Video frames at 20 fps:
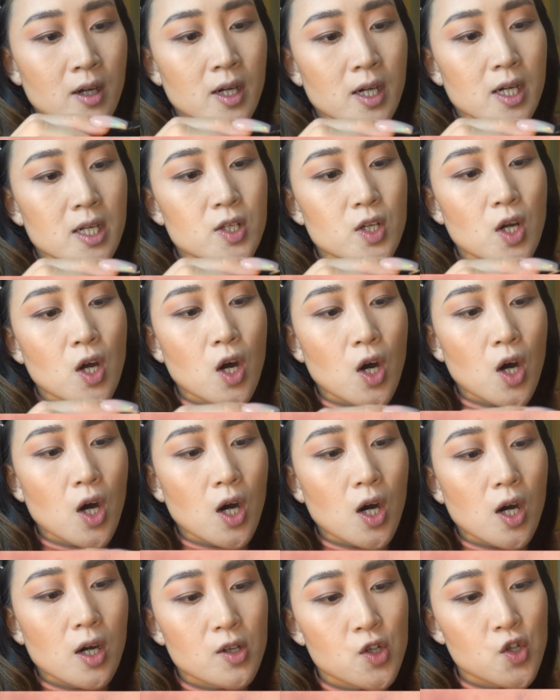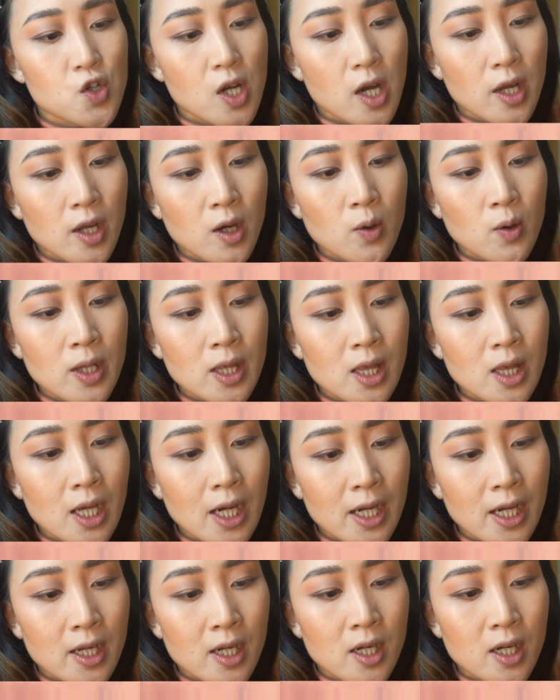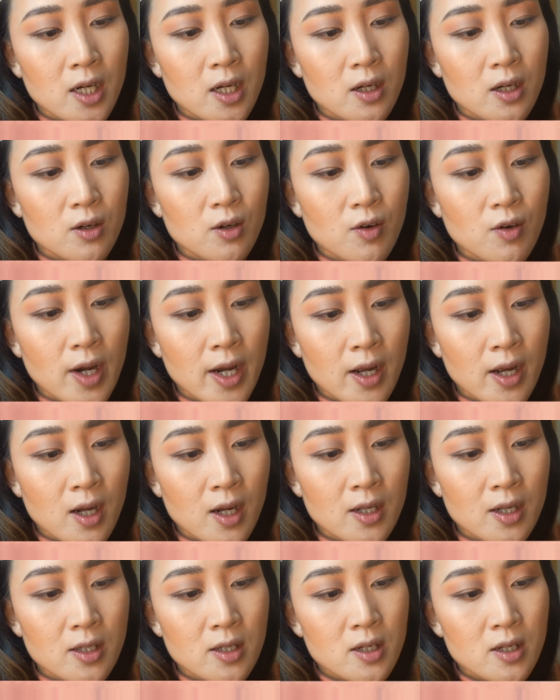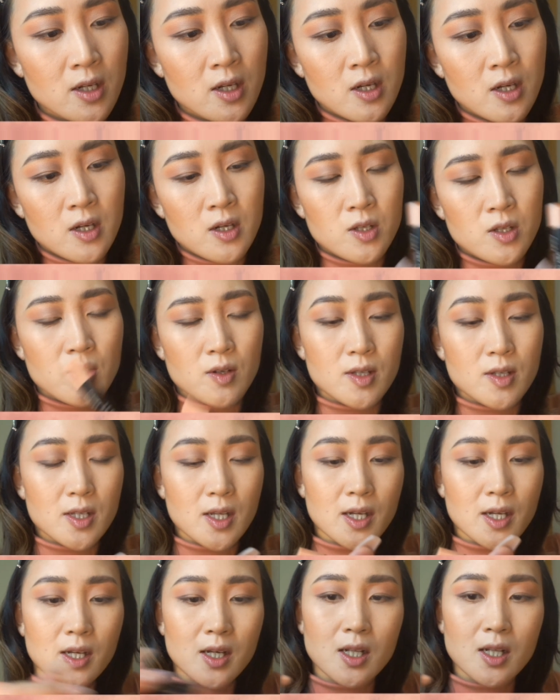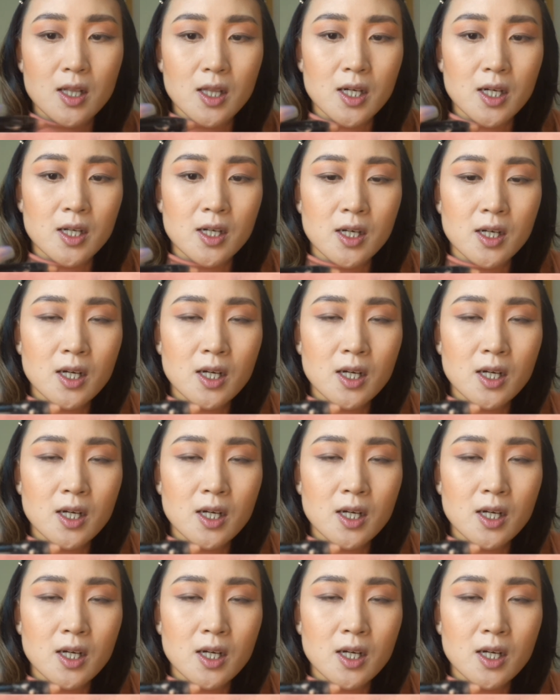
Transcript: it's a shadow and liner crayon, so it's like glitter